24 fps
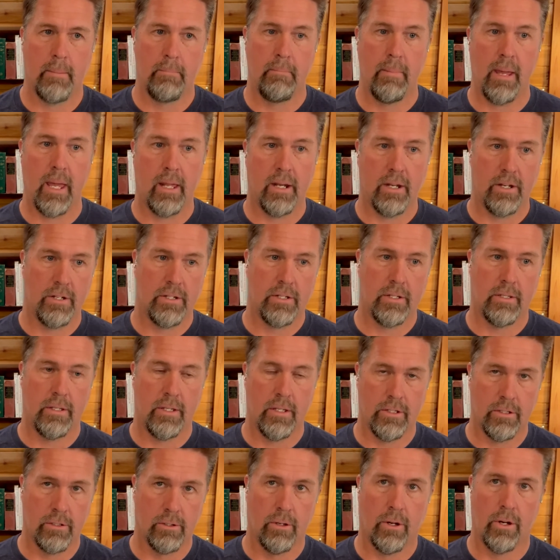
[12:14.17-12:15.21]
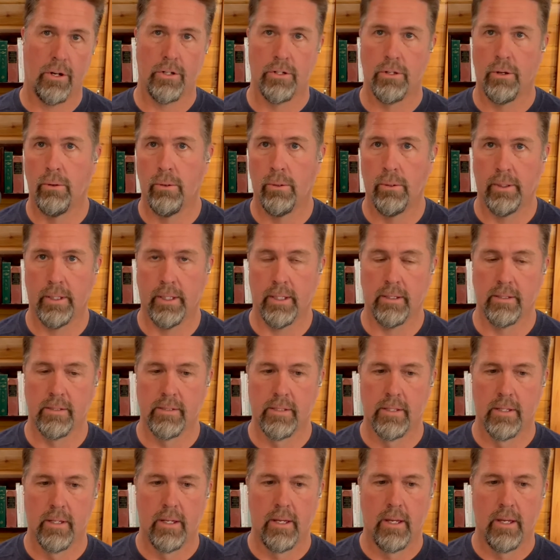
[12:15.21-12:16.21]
managed these large holdings.